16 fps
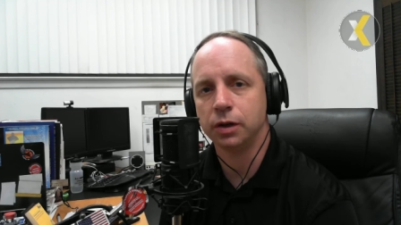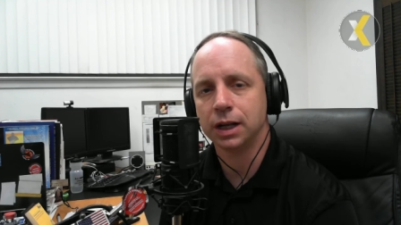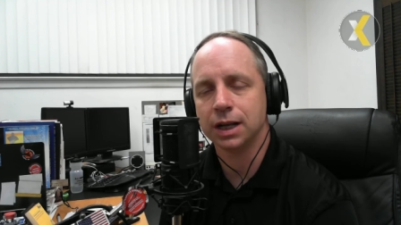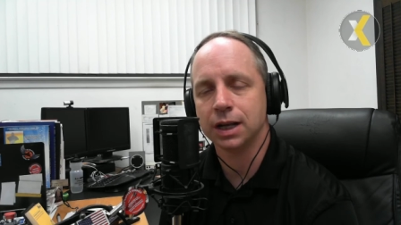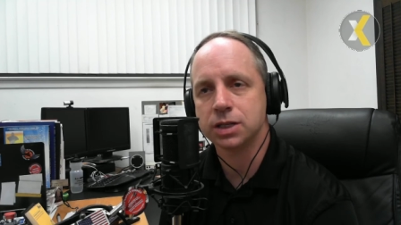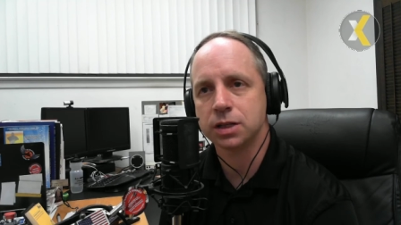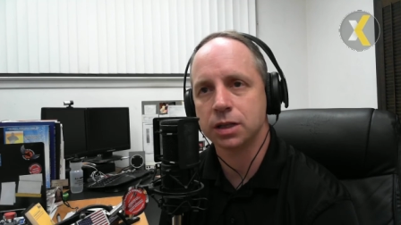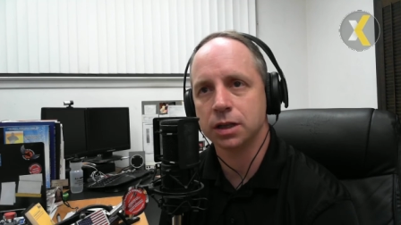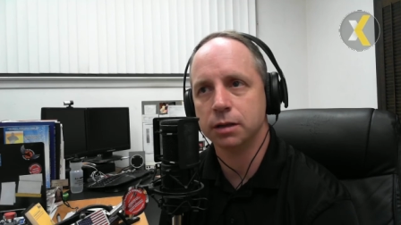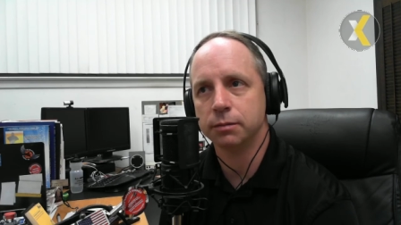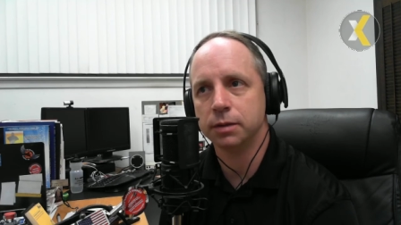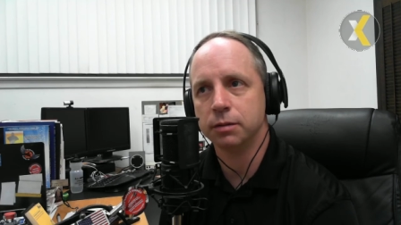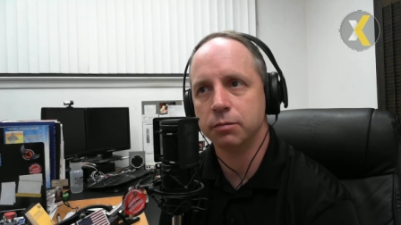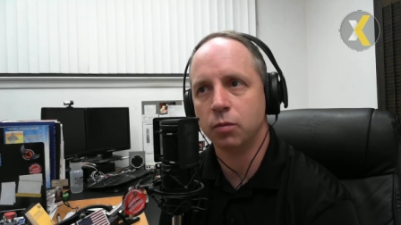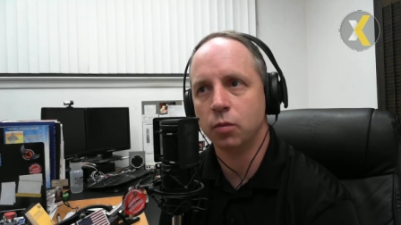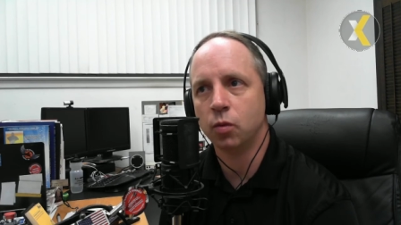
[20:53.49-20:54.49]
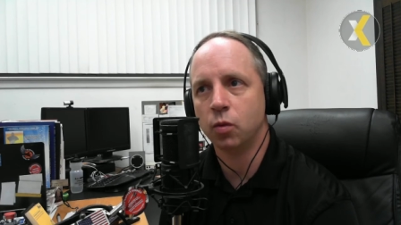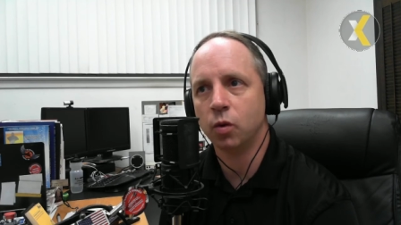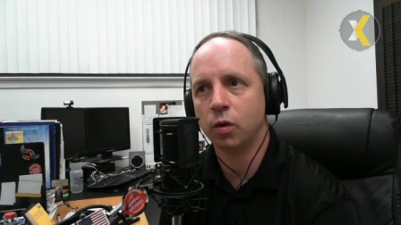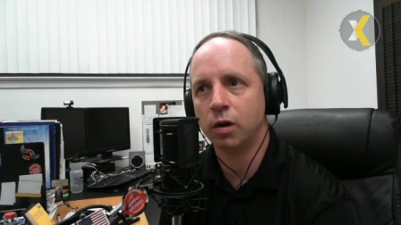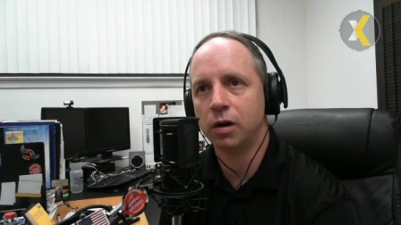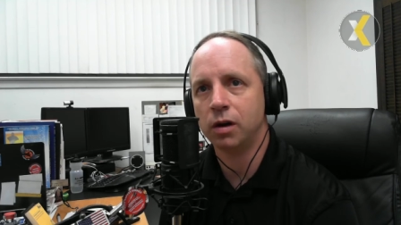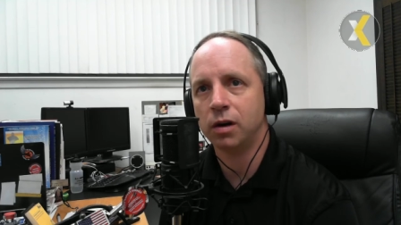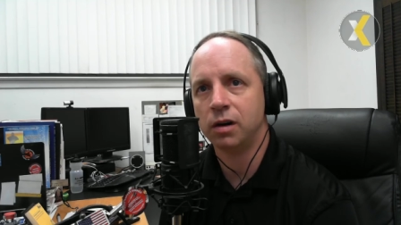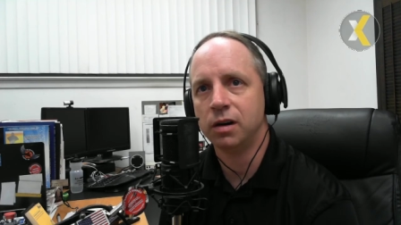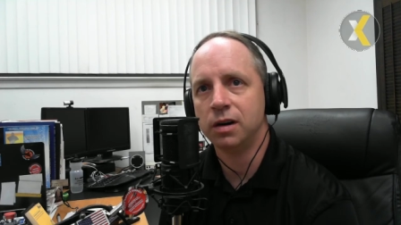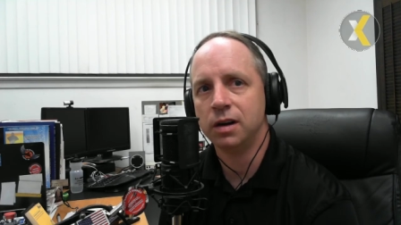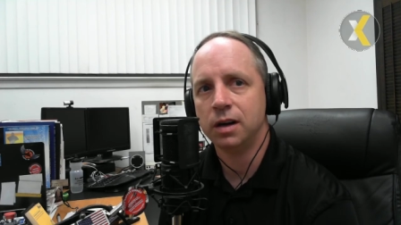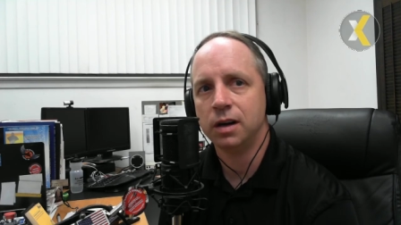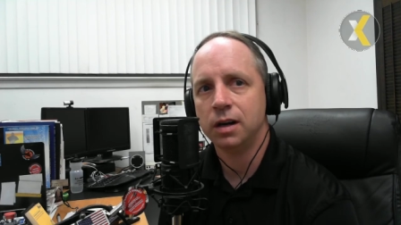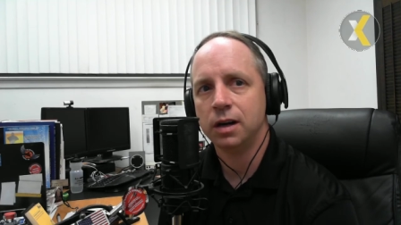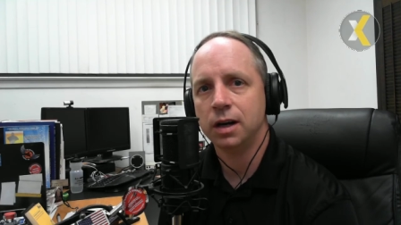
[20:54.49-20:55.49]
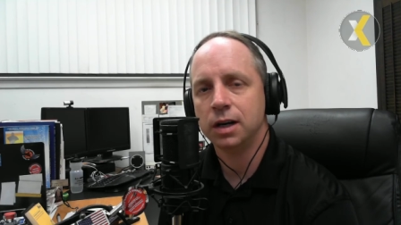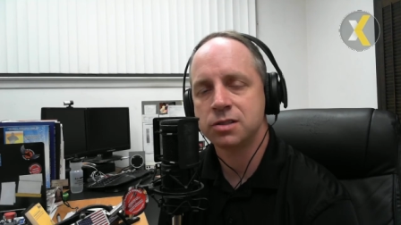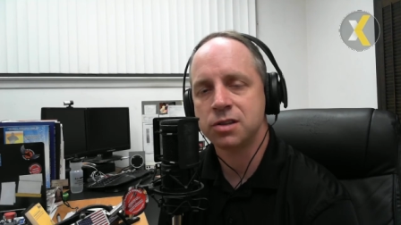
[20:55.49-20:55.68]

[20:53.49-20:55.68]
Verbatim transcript: It gets a little bit more uh,